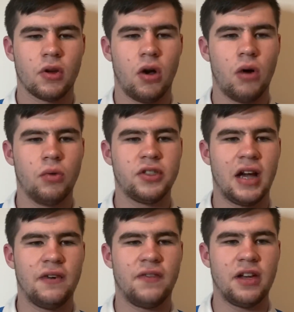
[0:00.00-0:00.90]
All
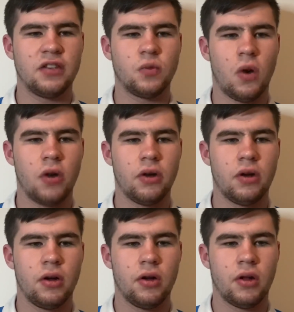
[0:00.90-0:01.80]
Town fans
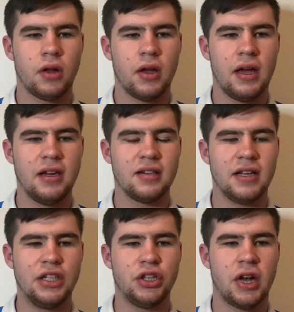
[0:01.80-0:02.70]
want is
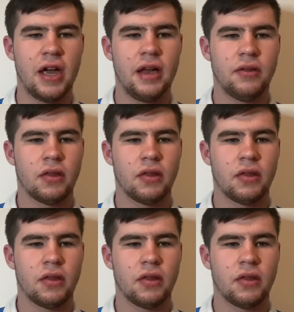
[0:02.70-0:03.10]
literally